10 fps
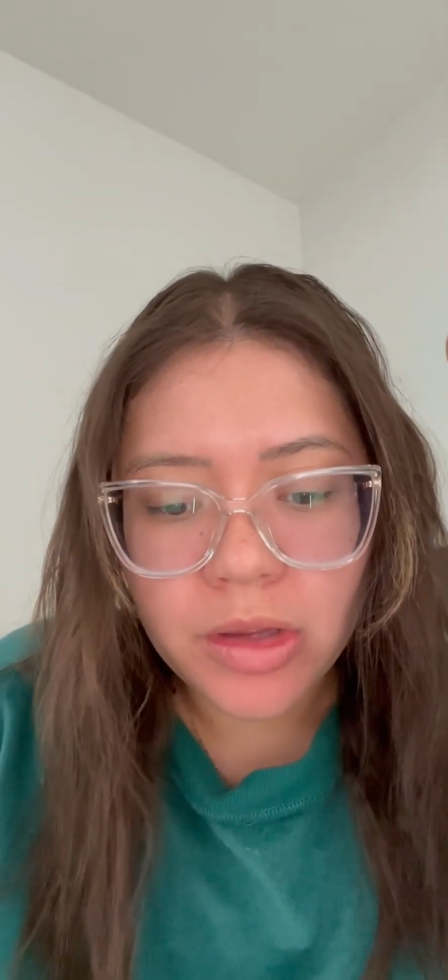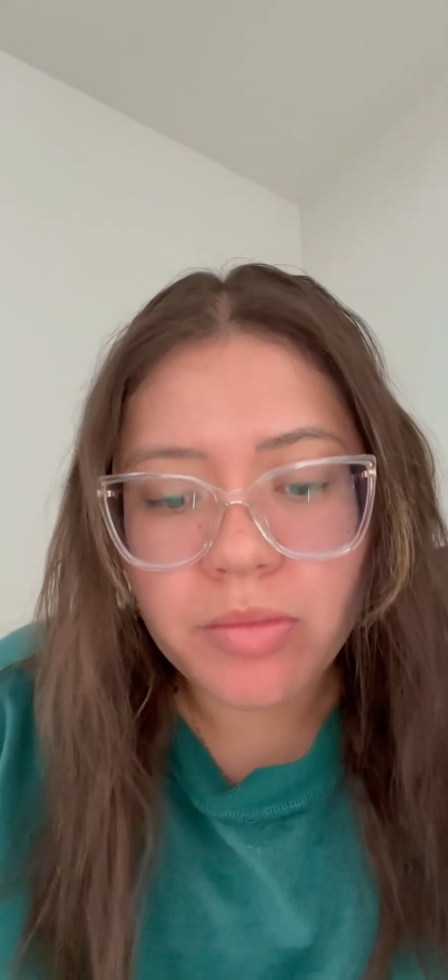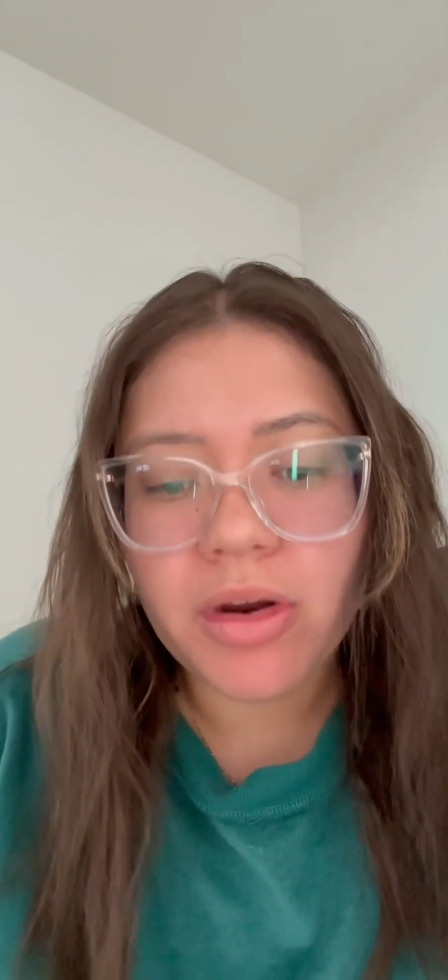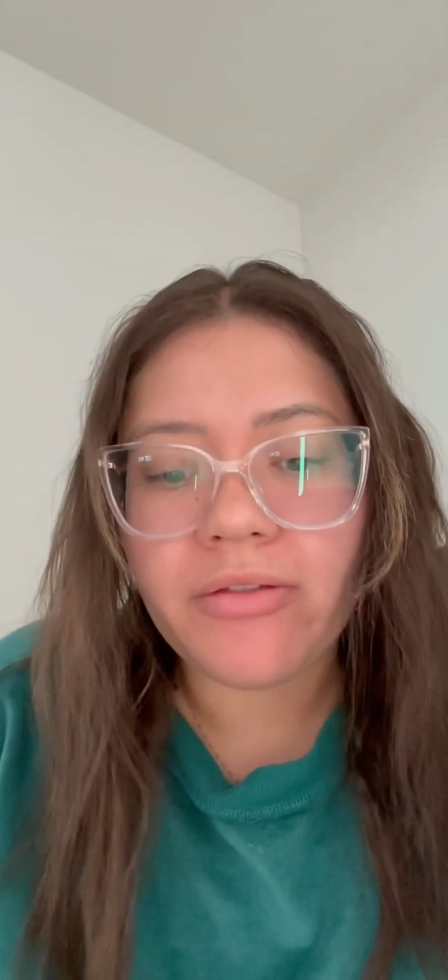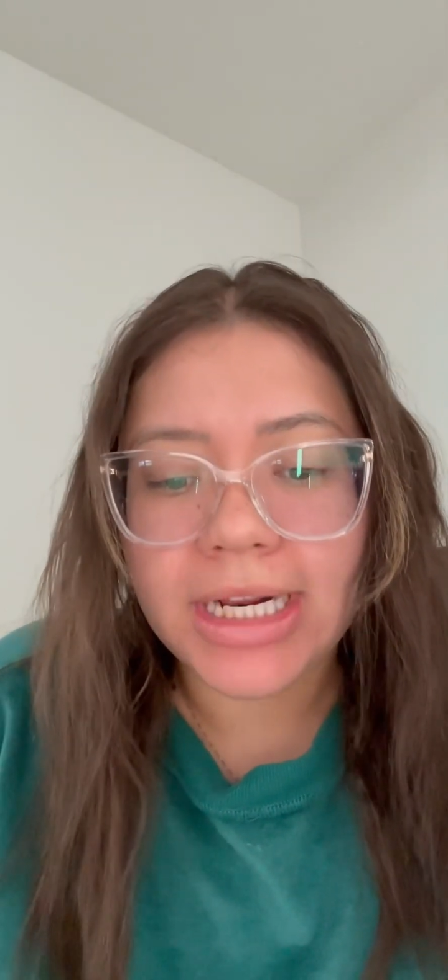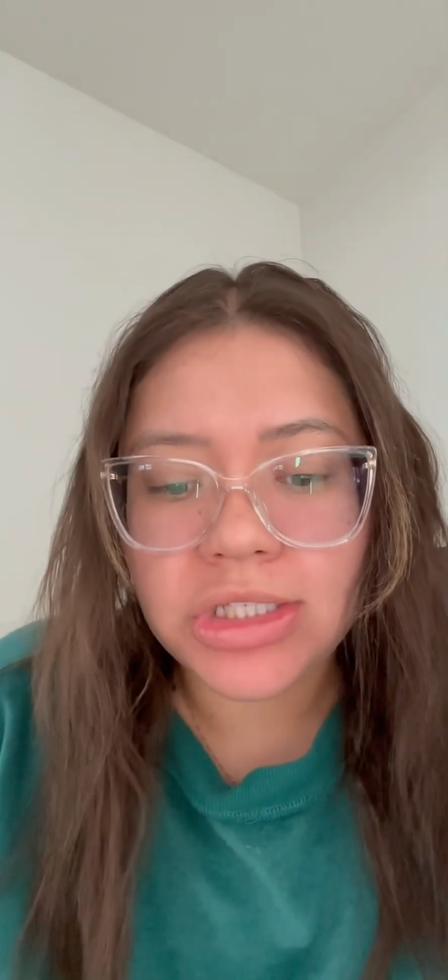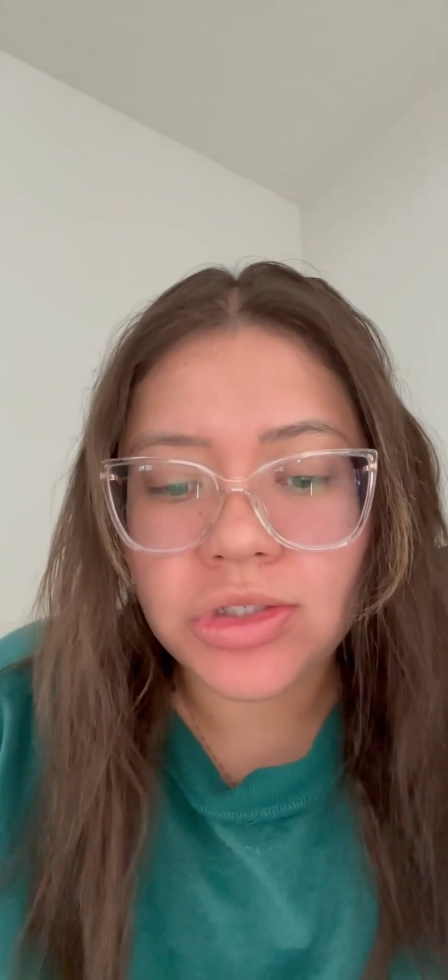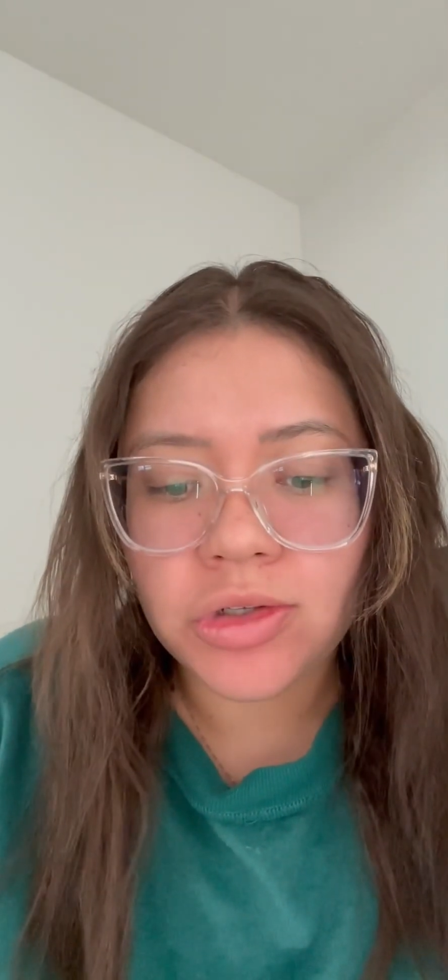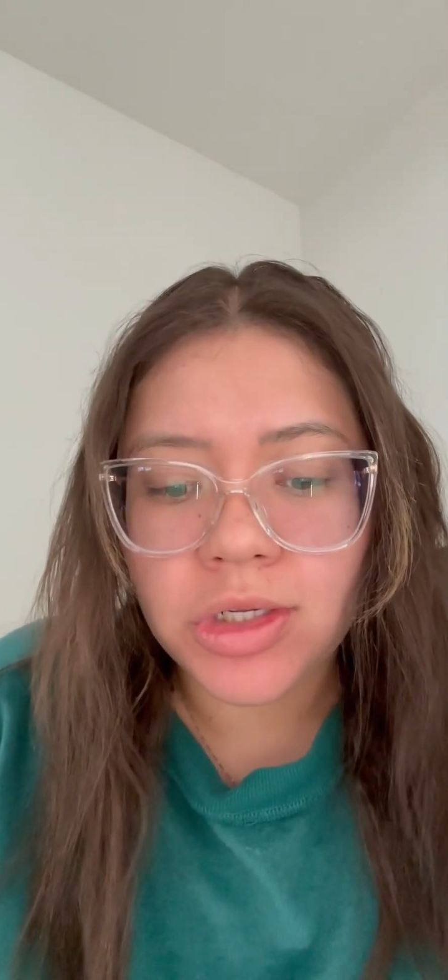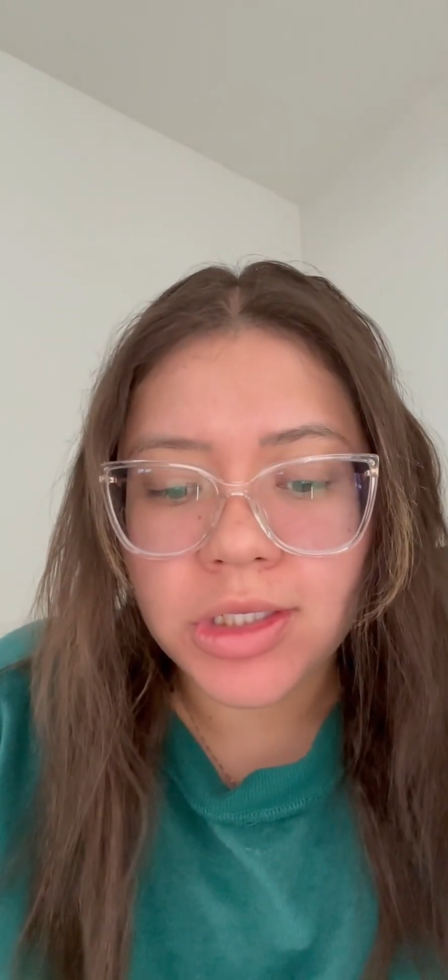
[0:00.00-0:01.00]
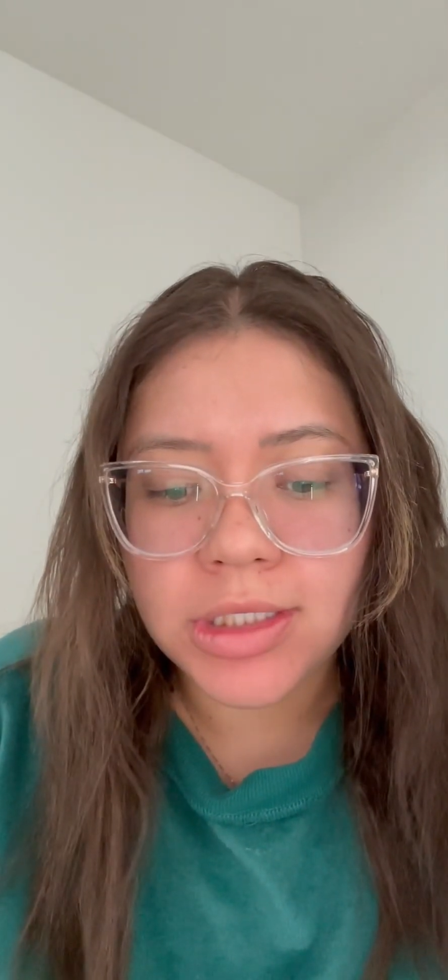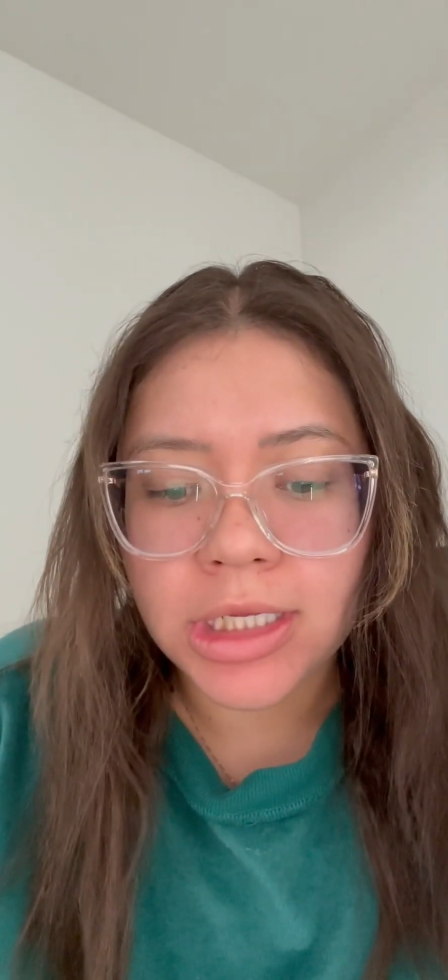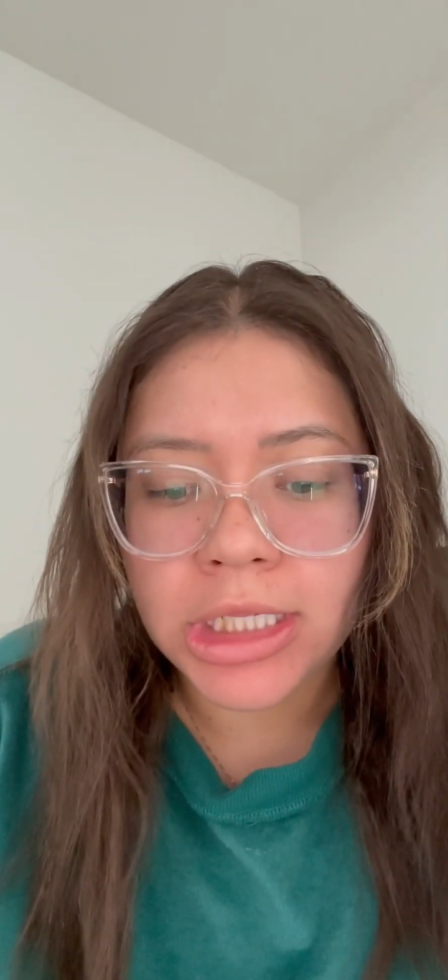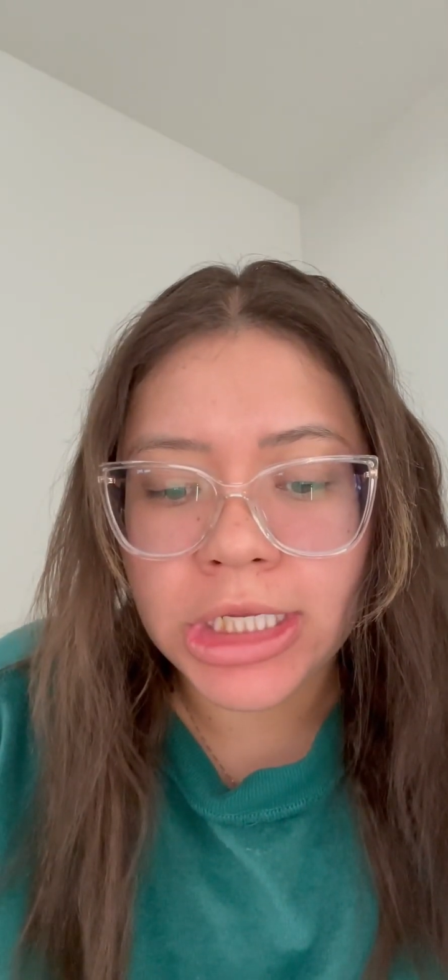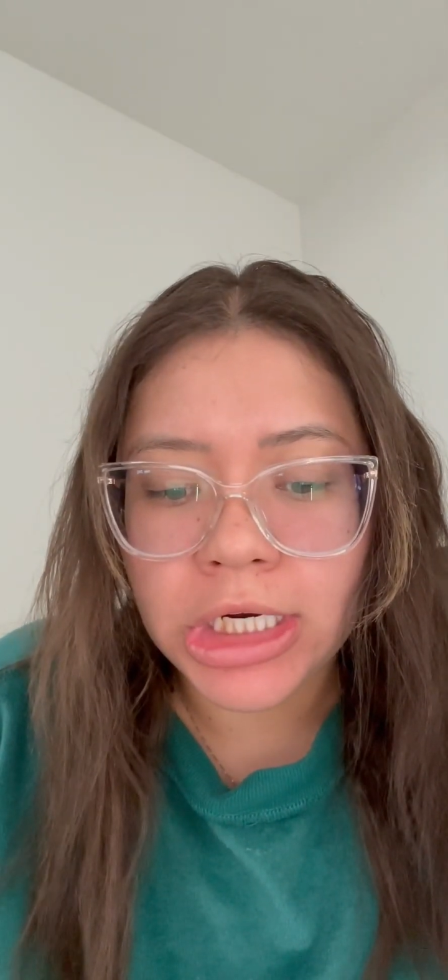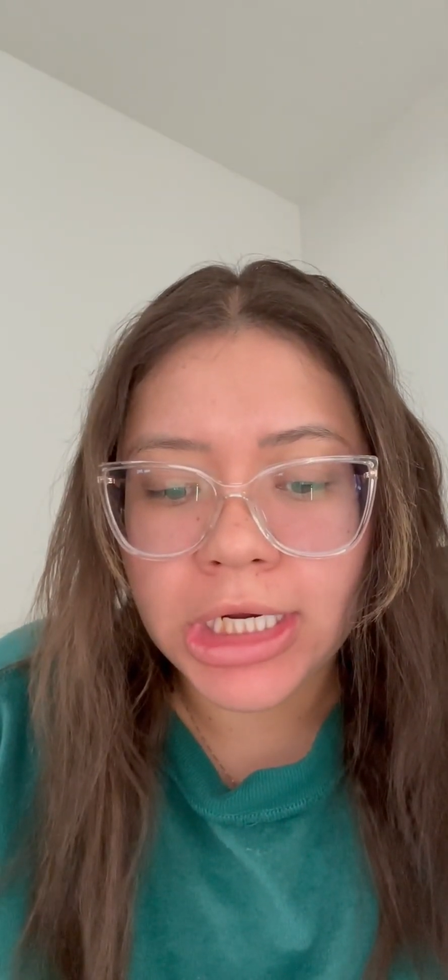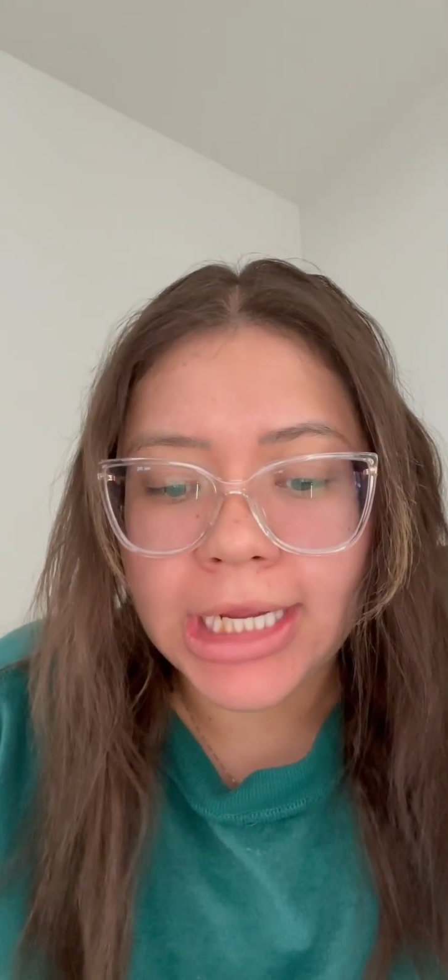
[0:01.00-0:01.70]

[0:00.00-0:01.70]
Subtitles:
Provide students clear